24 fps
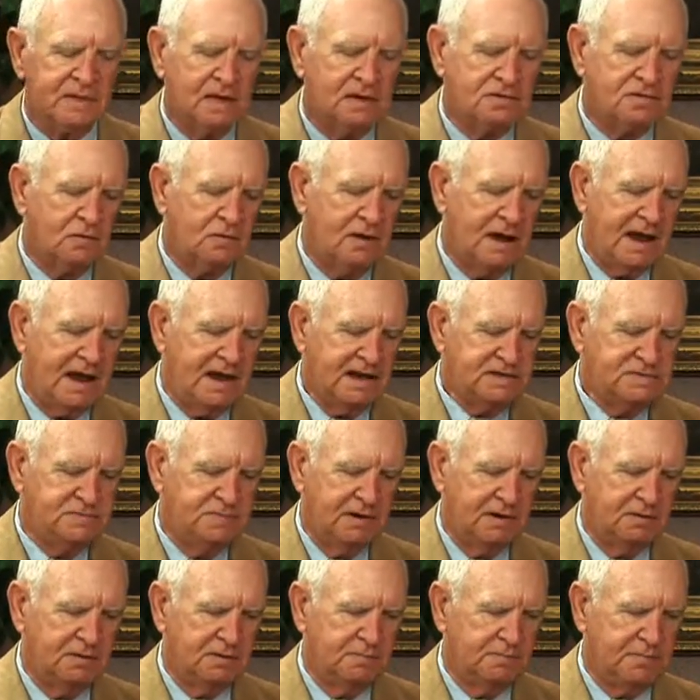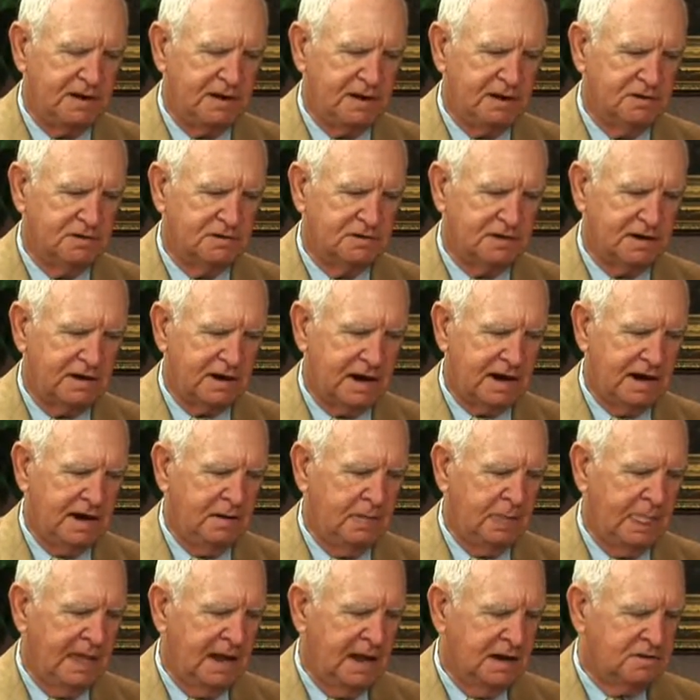So I asked Bill to be here today
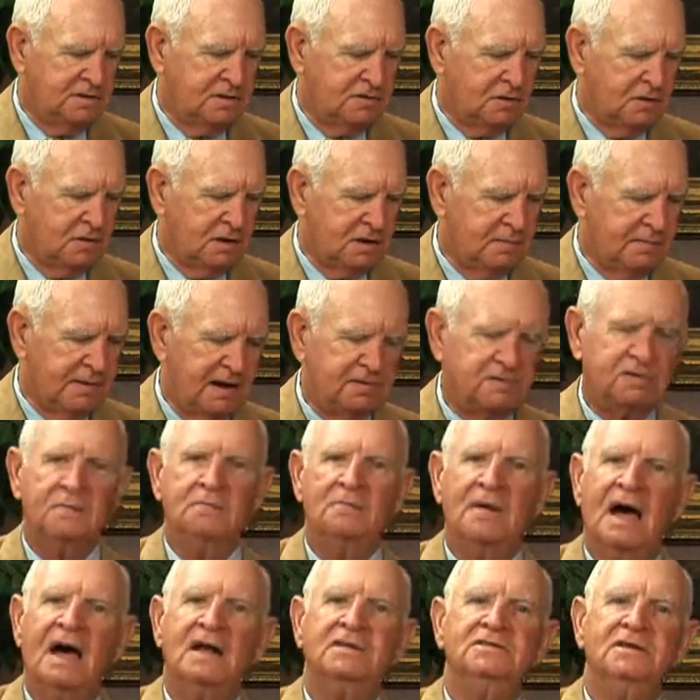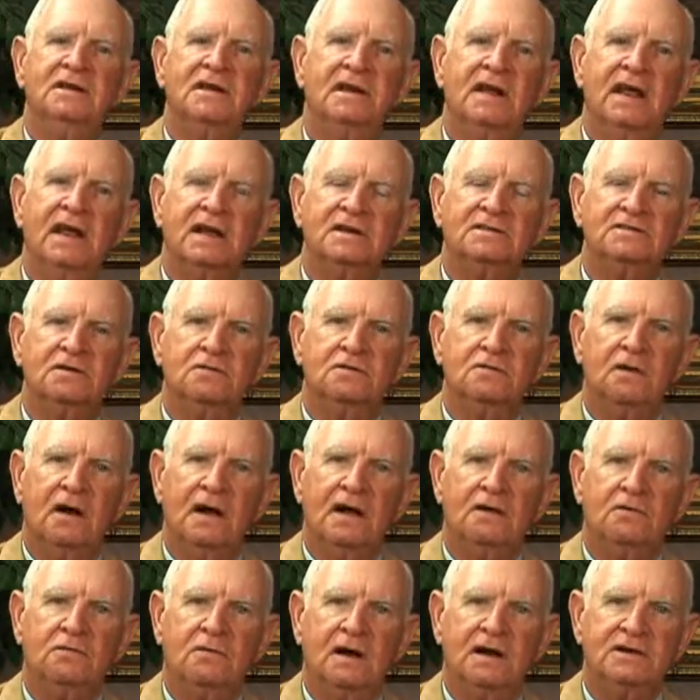to talk about the magic and ask the
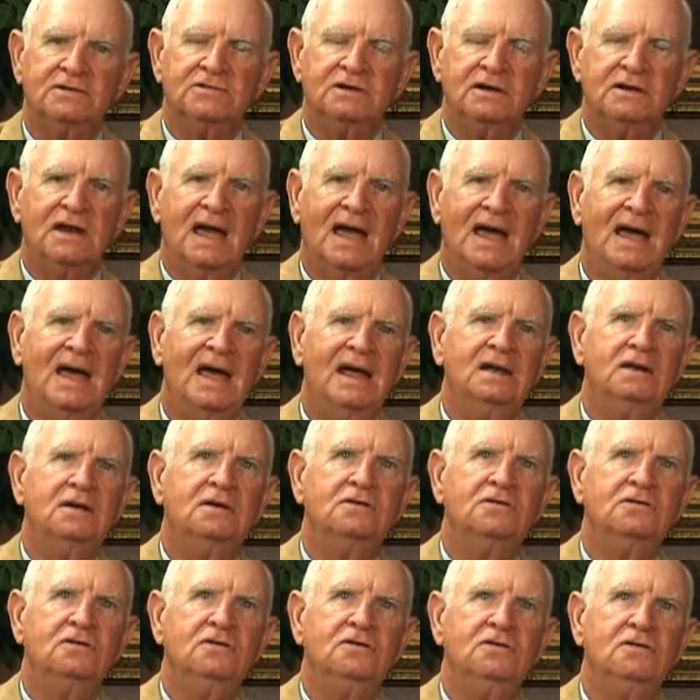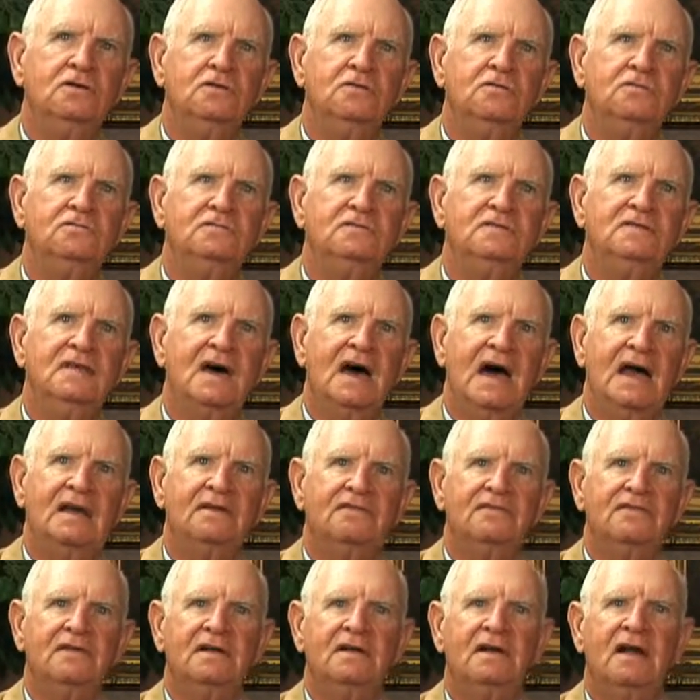right question and to use
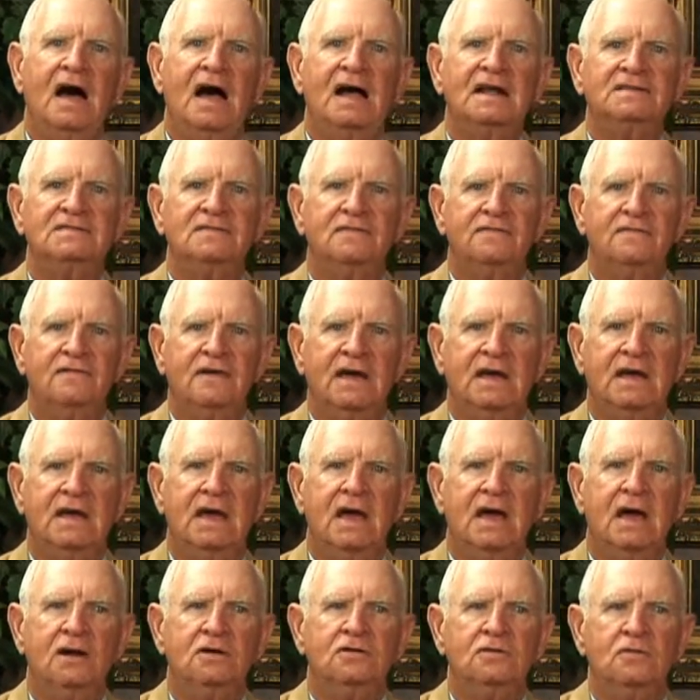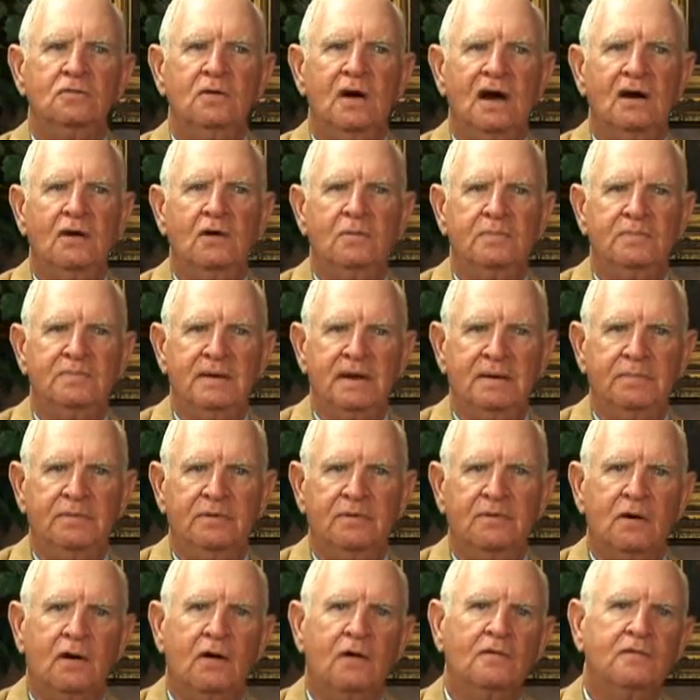that philosophy to help
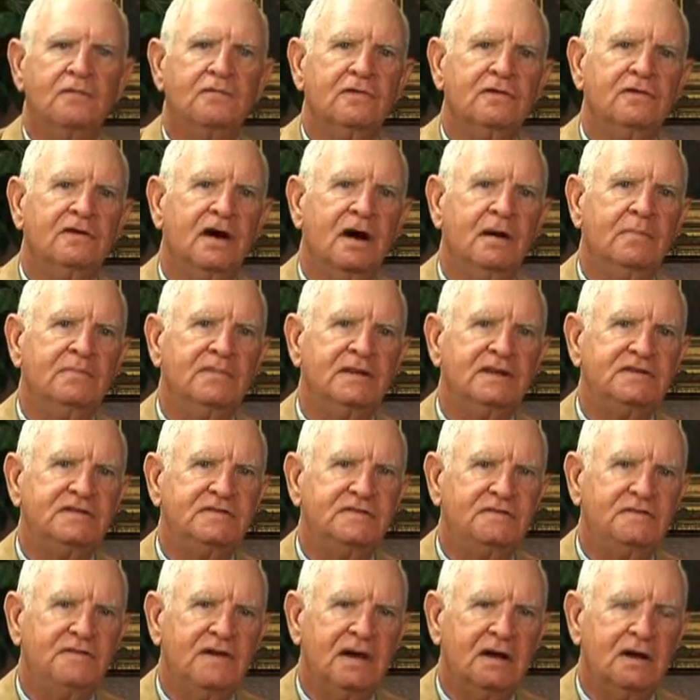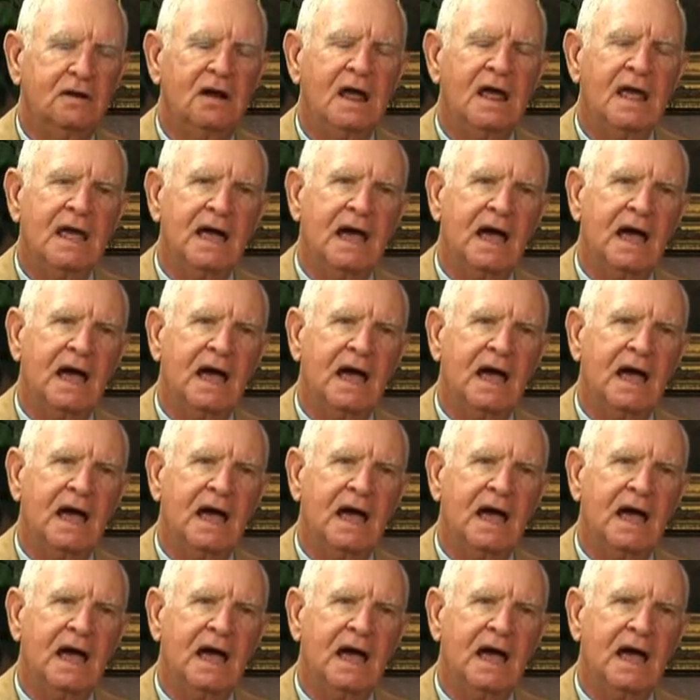people overcome this fear.